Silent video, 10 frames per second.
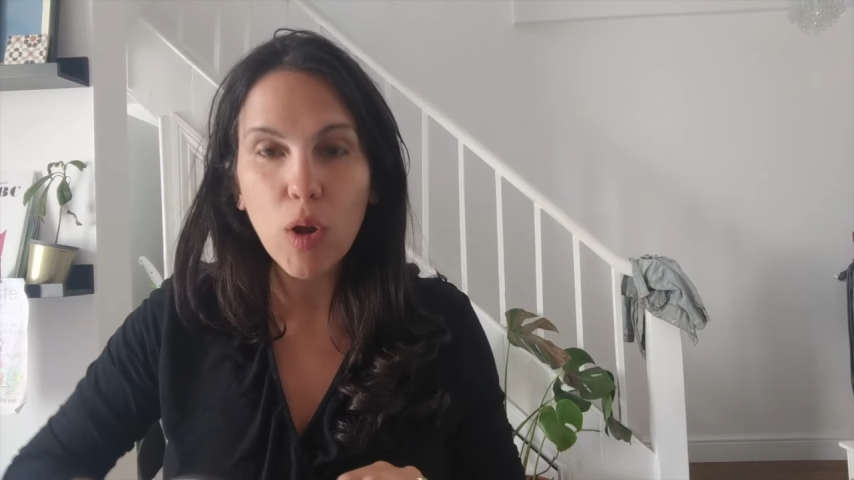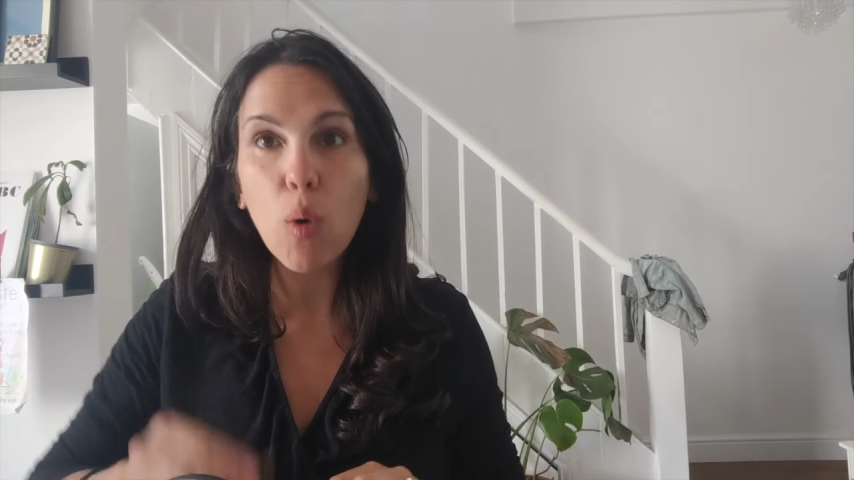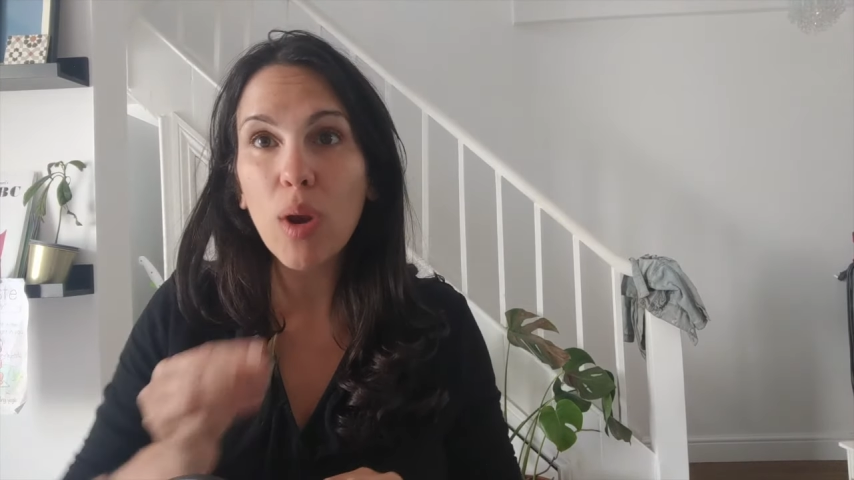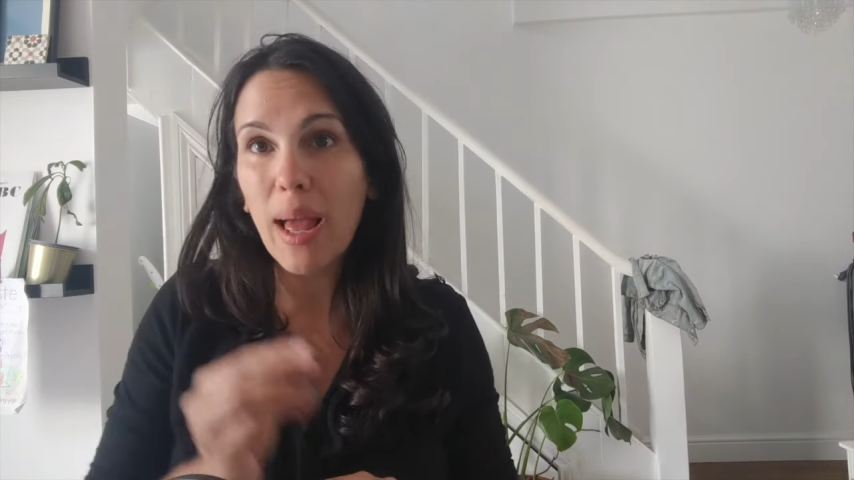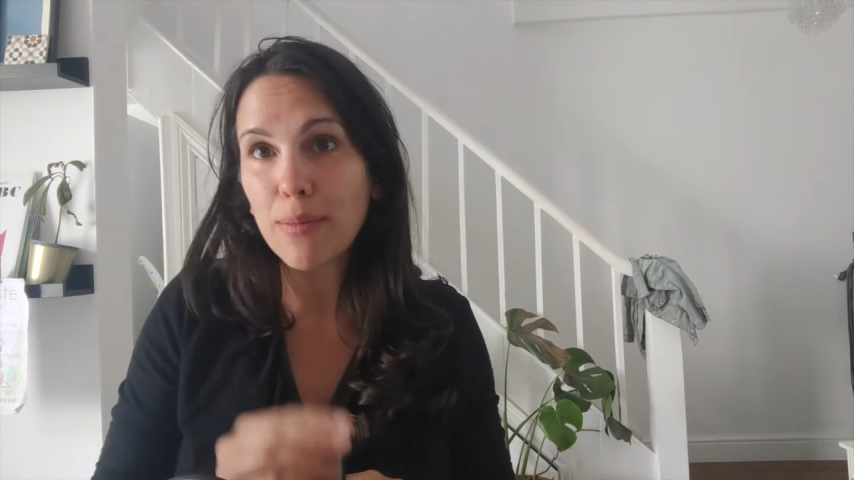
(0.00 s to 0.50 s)

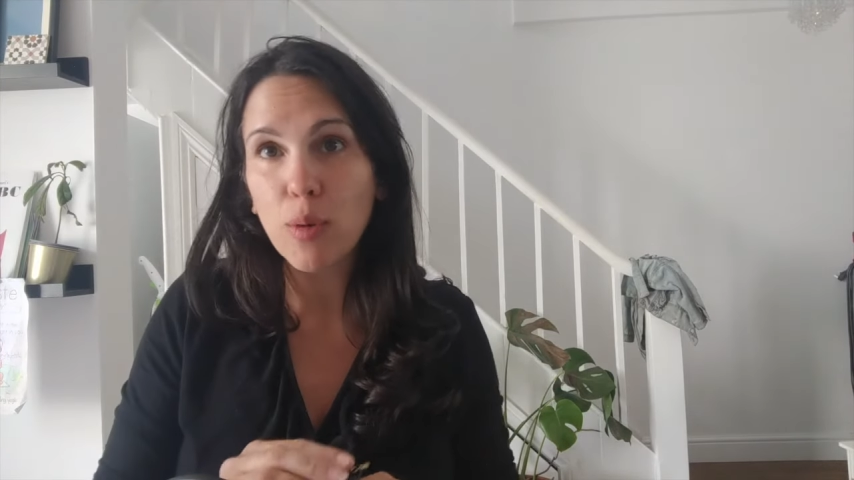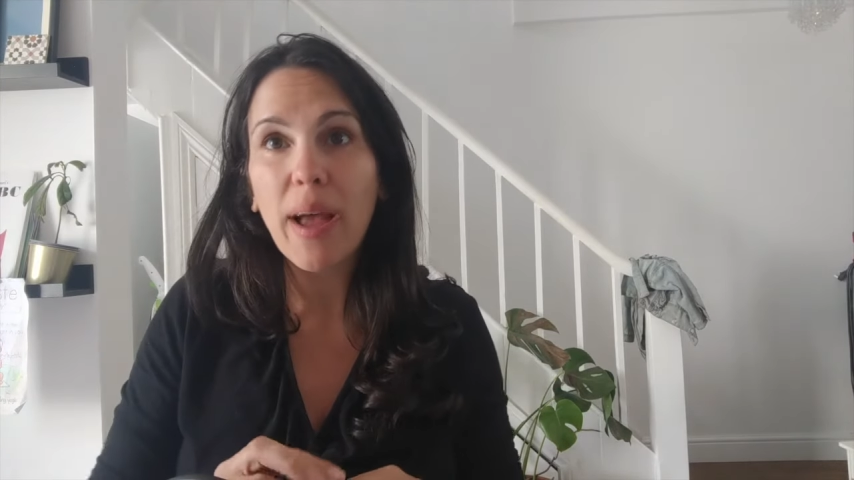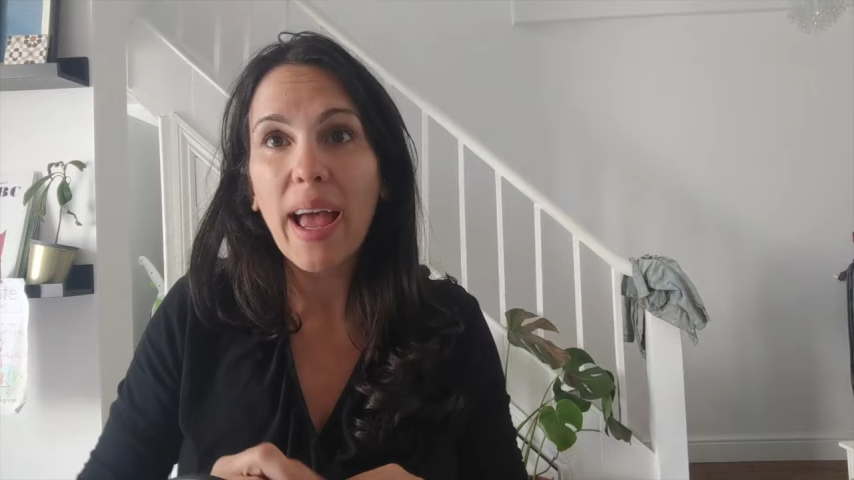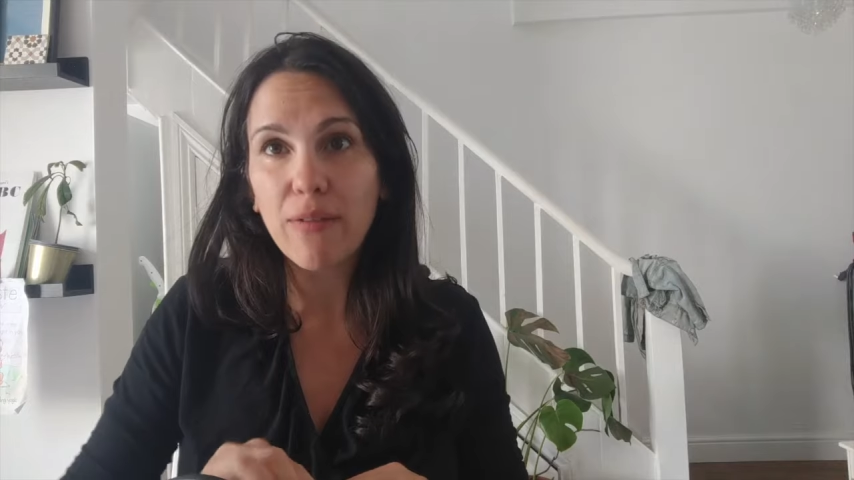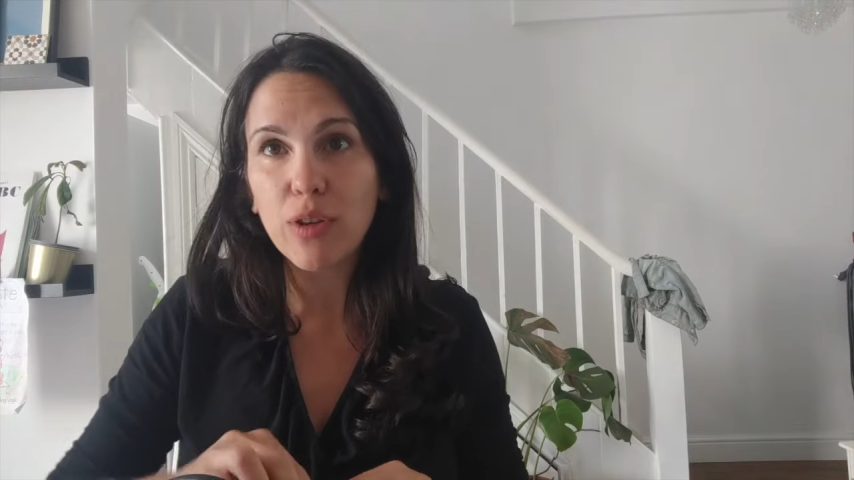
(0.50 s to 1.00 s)
or laptop. I
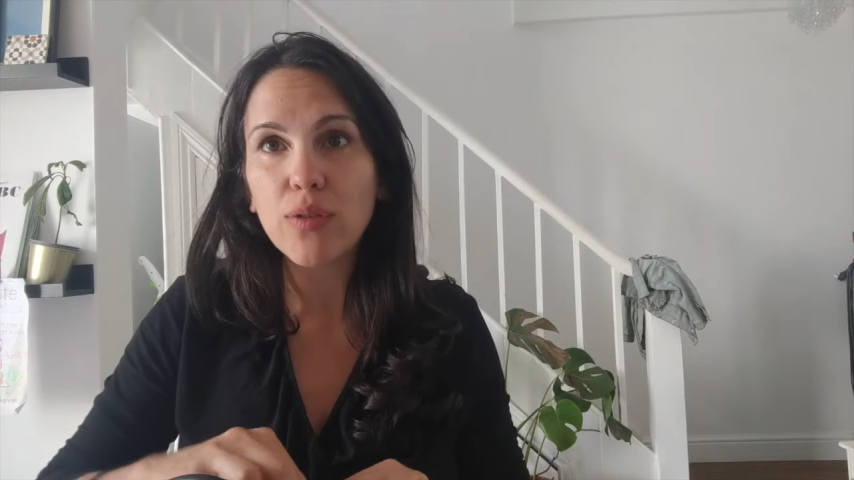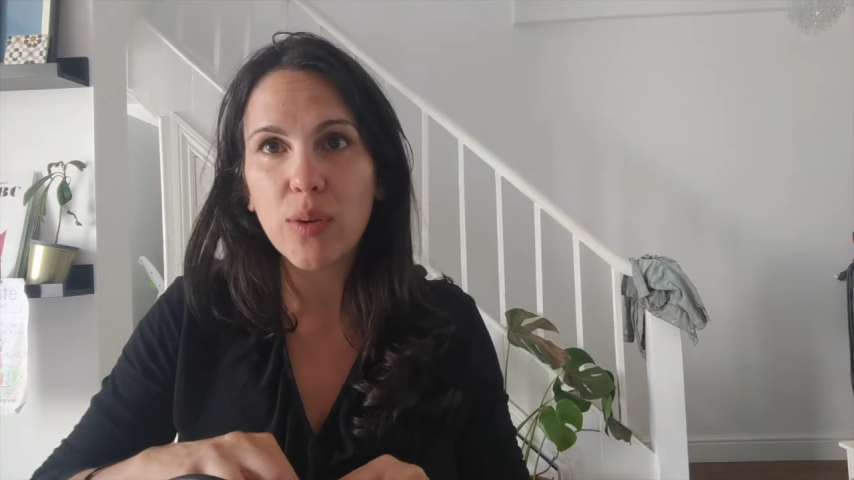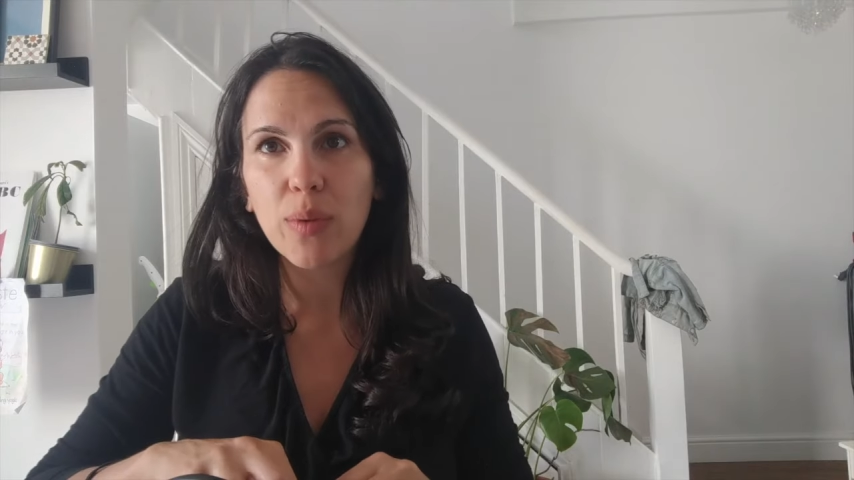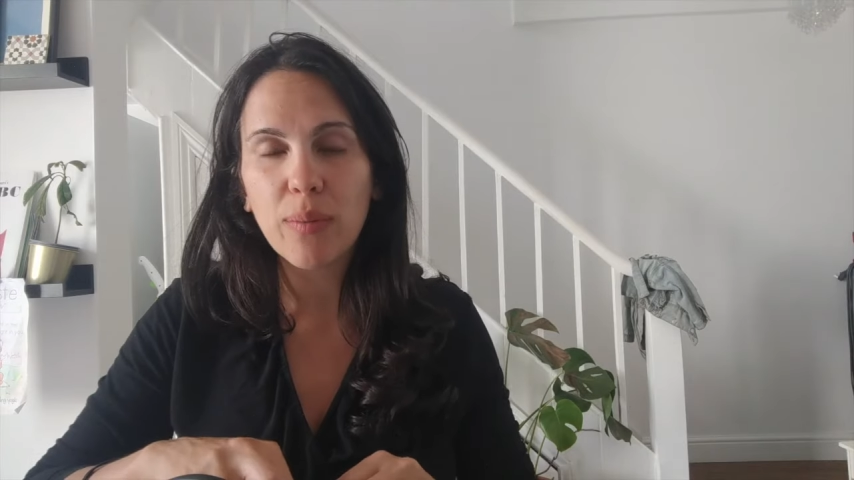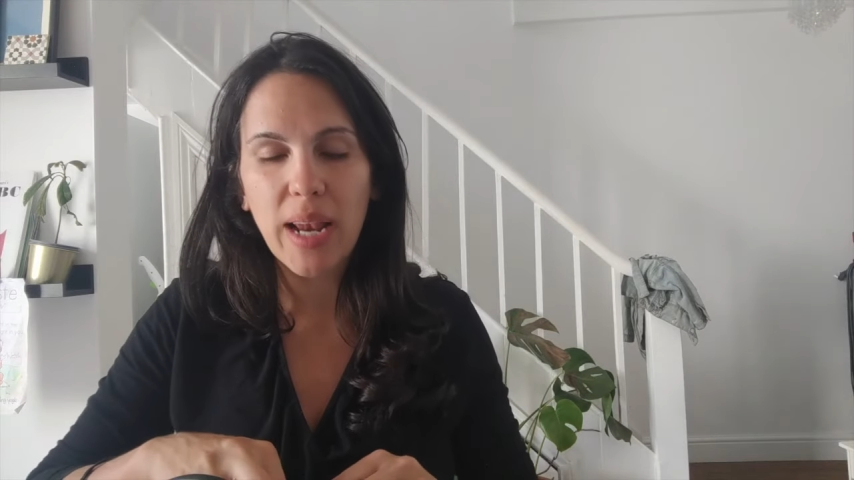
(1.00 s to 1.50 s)
have used
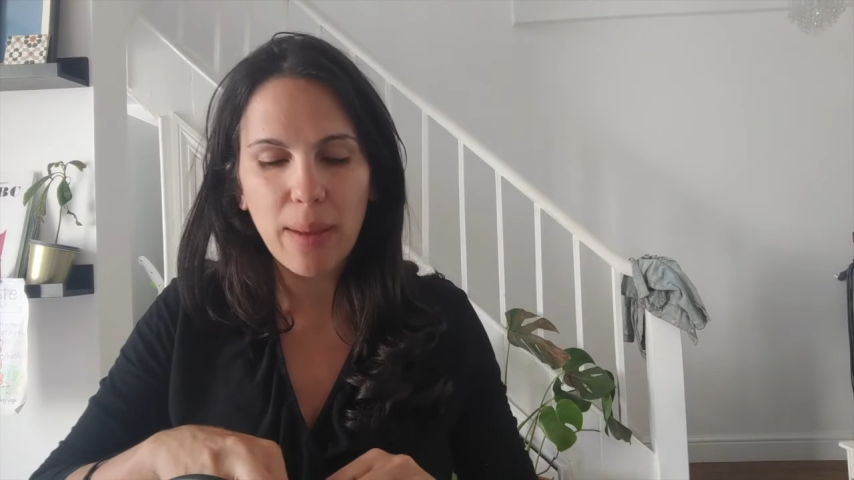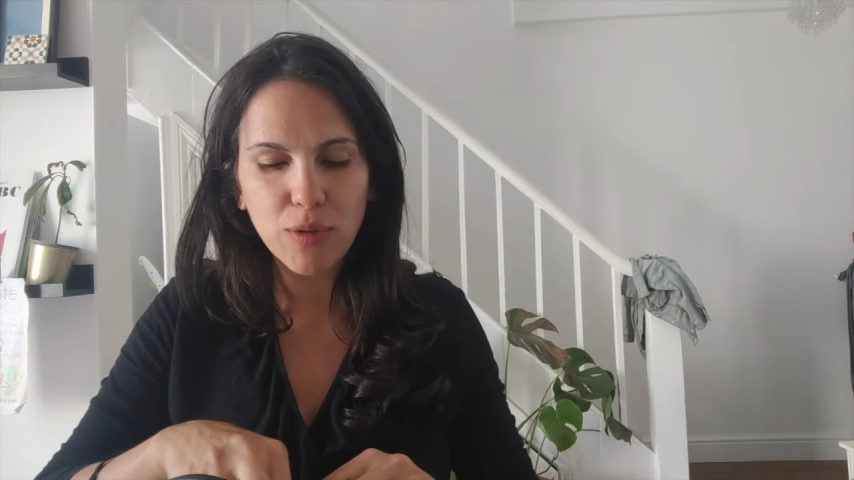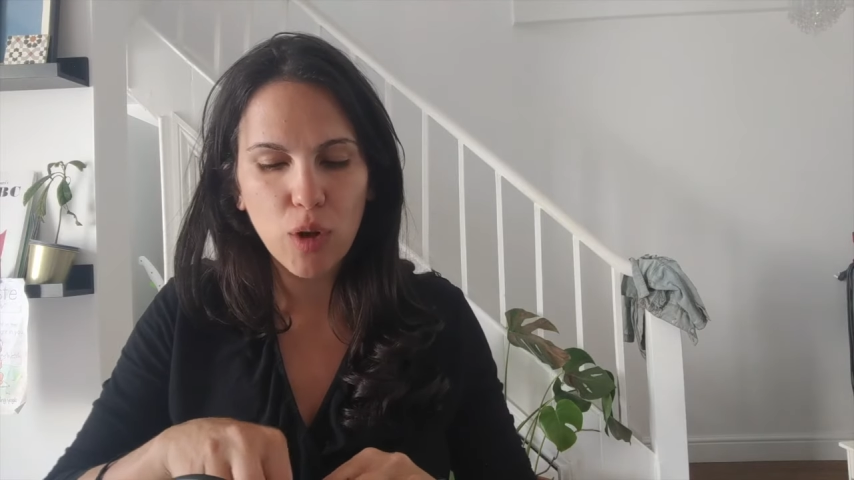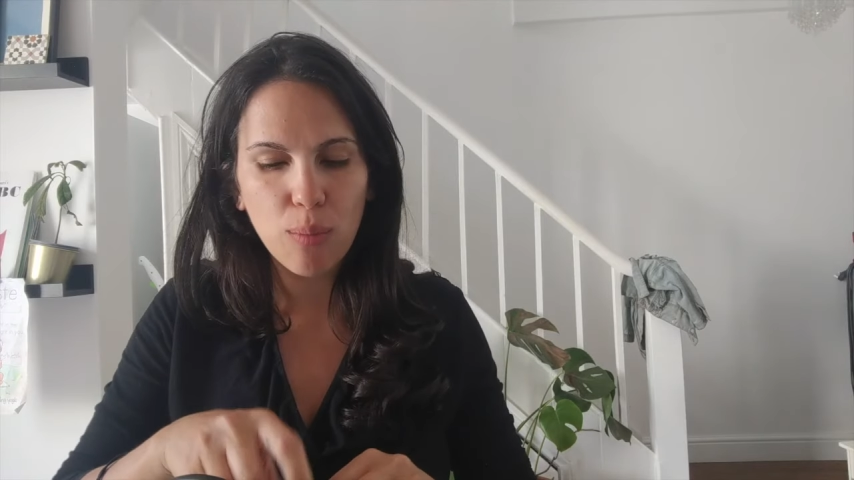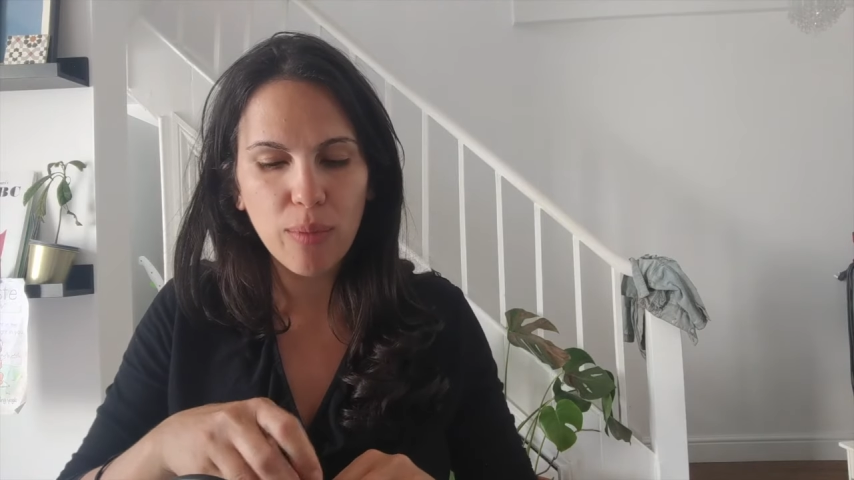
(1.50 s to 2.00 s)
it with my
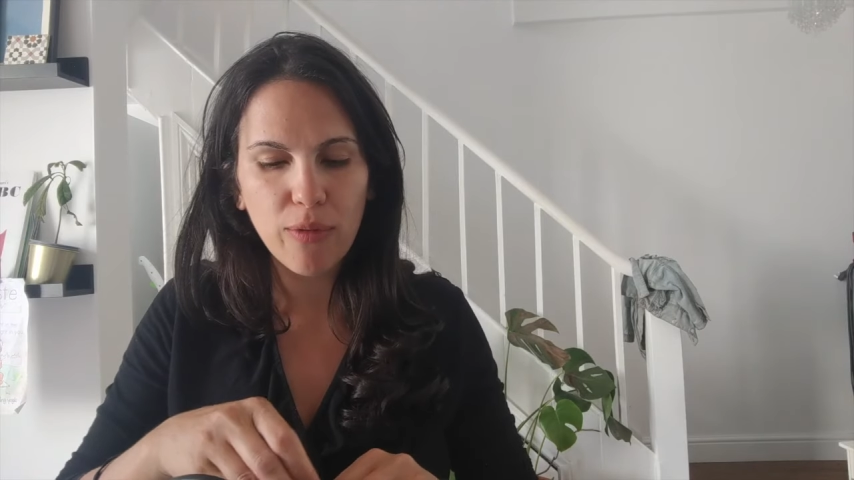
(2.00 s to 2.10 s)
laptop